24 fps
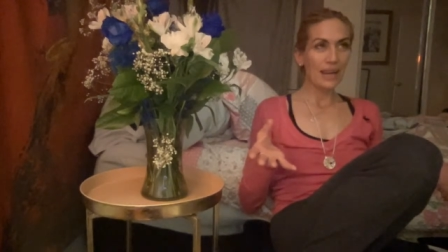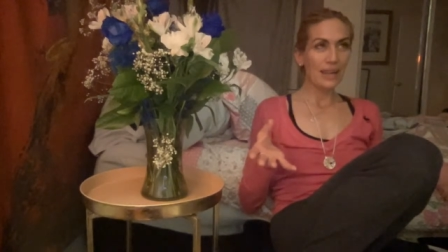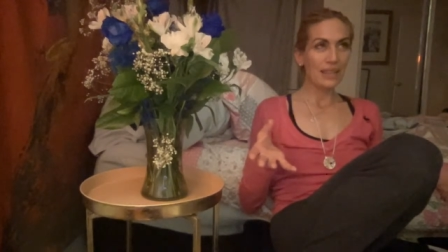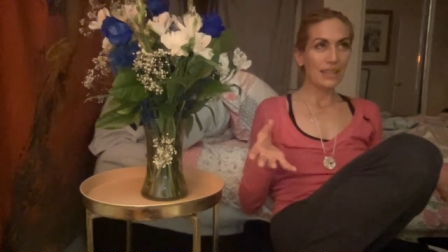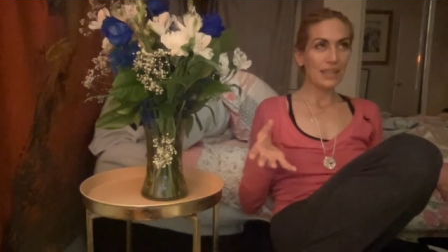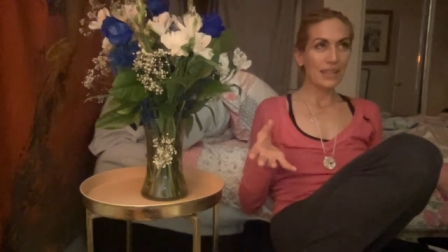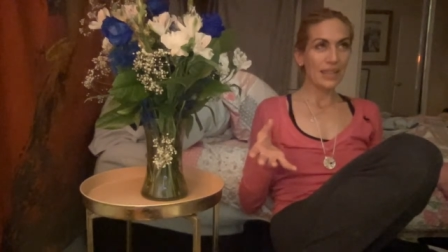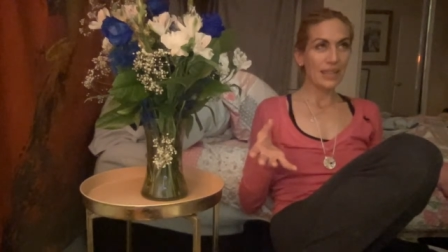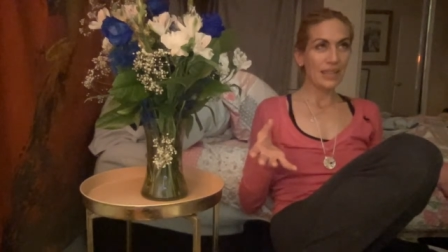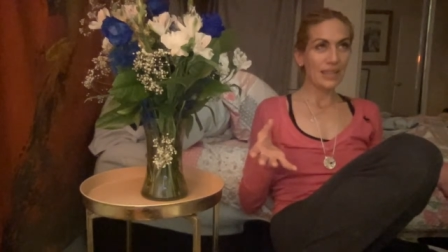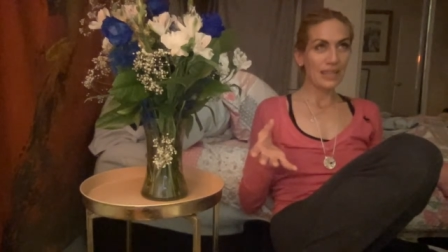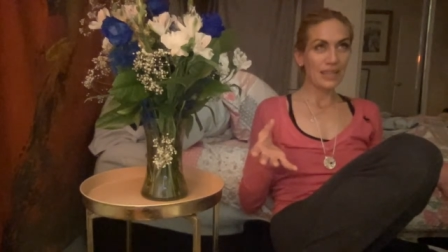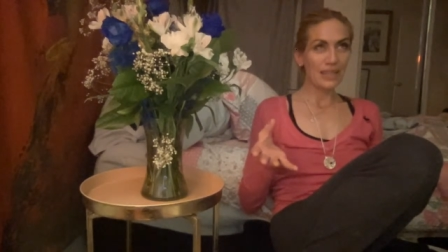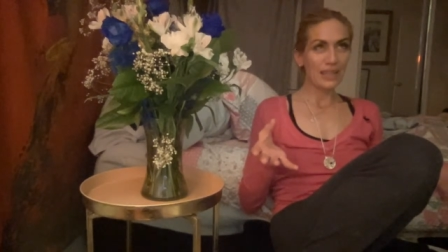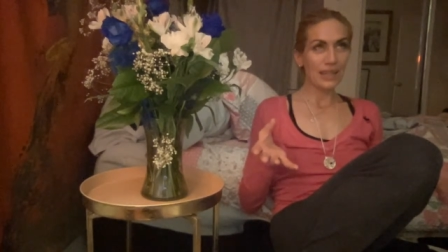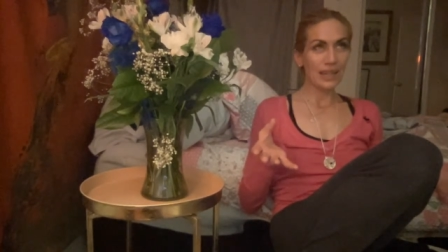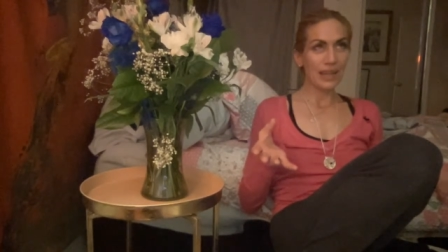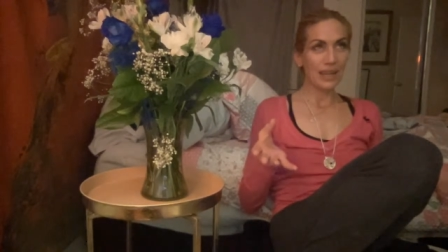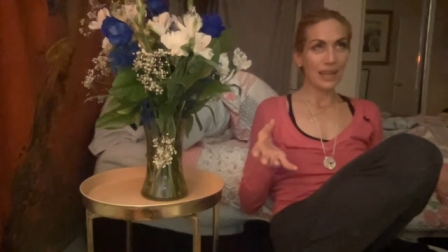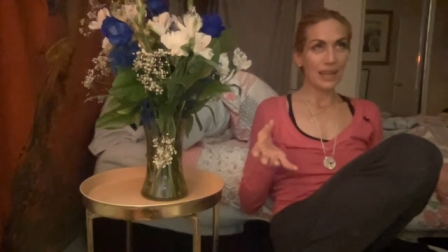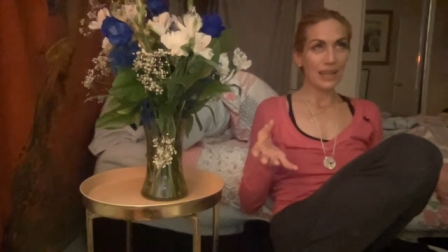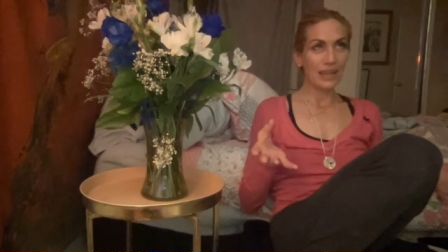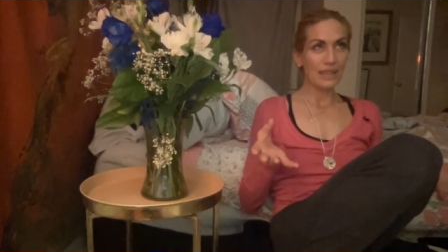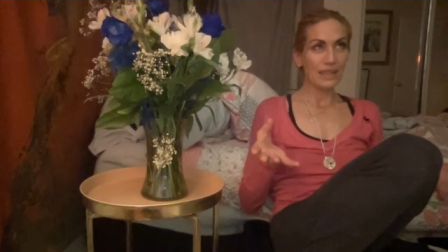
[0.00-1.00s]
It's
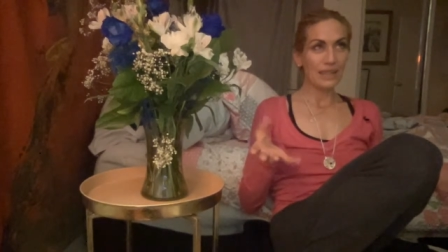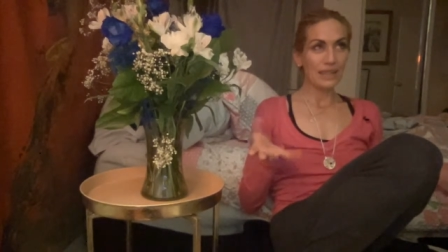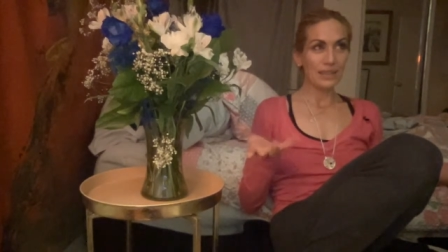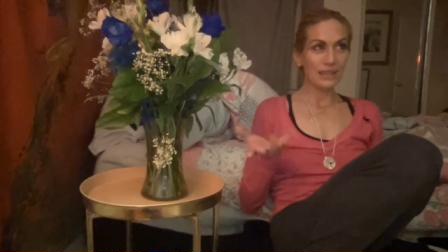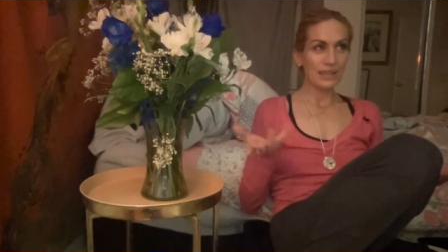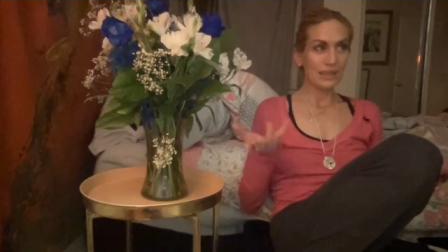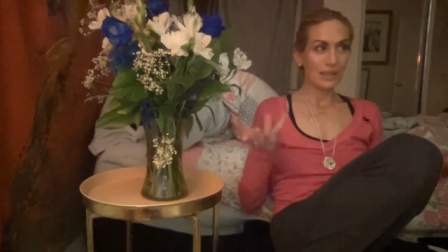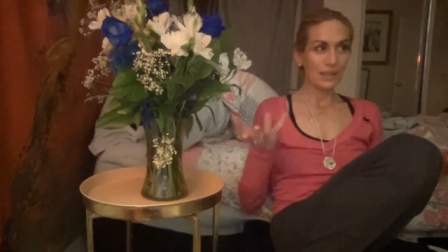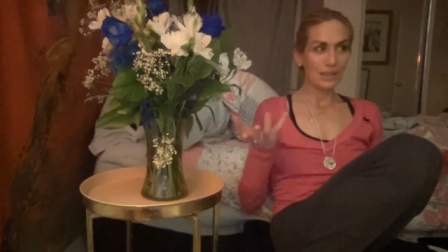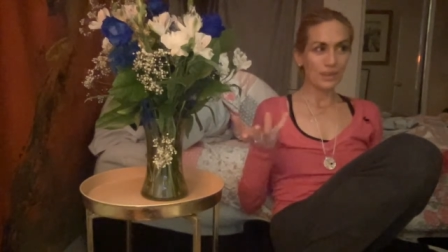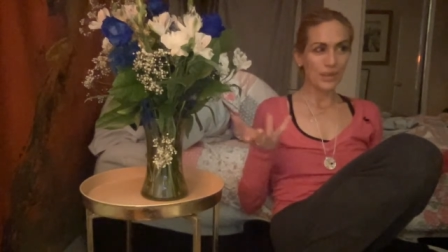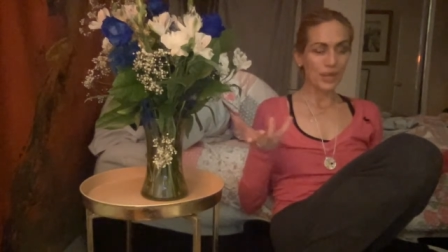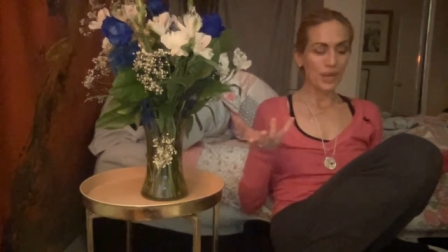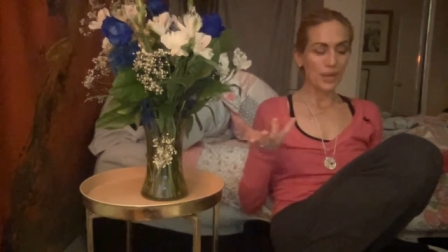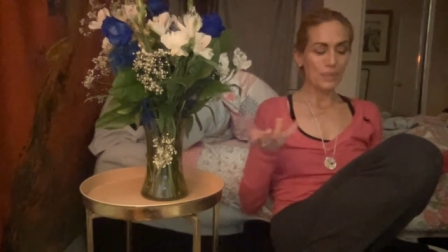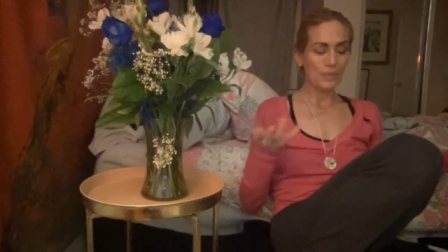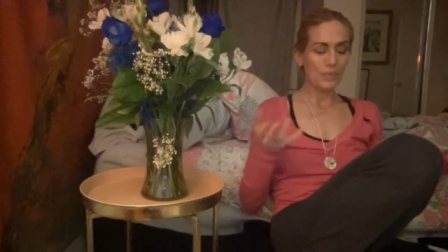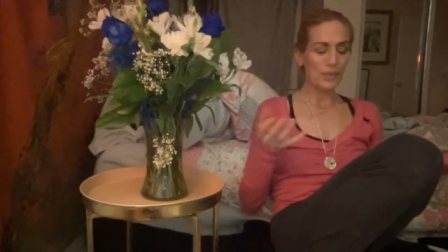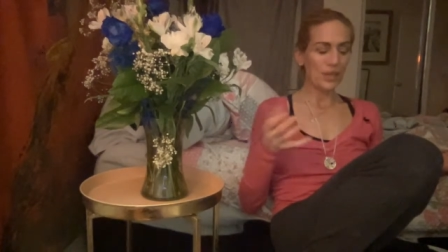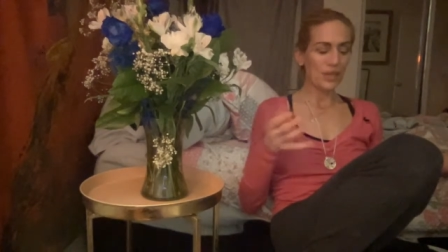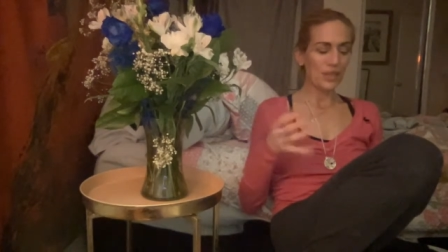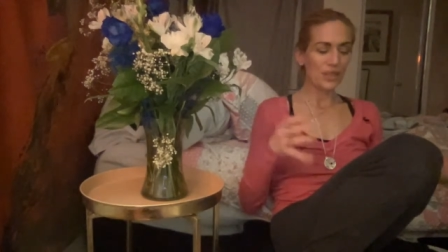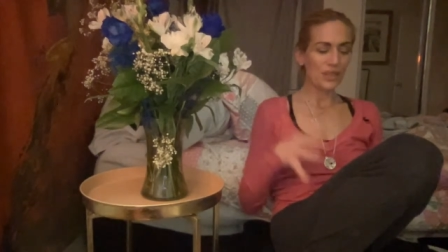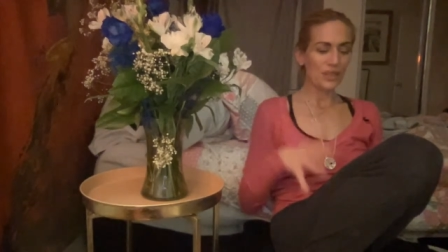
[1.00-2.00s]
India in
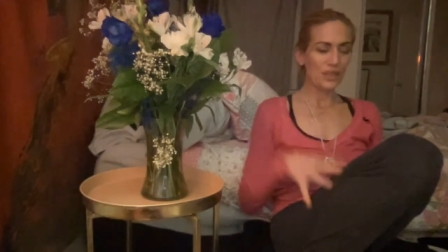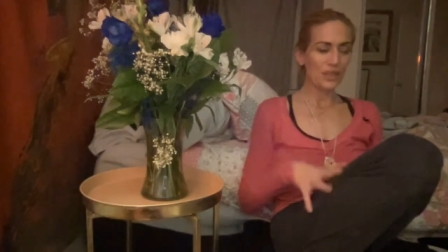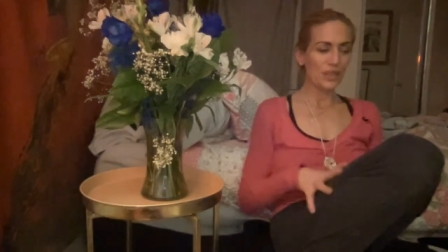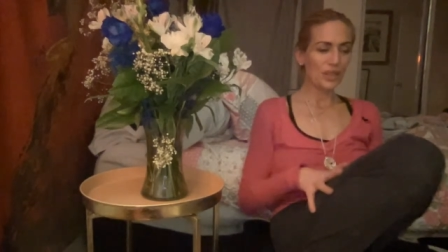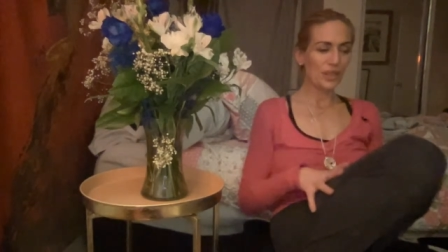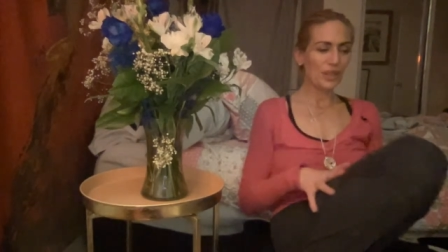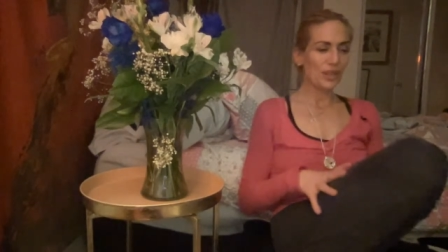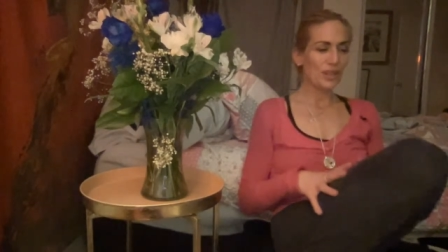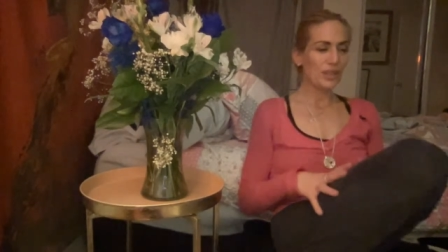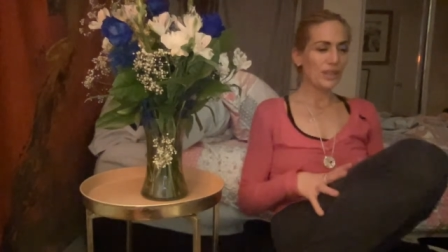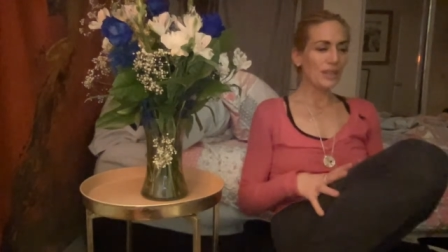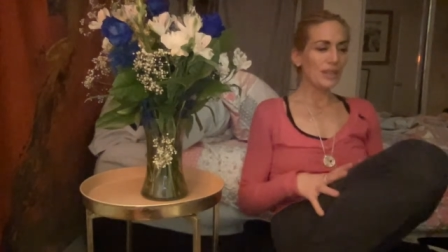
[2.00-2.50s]
September, so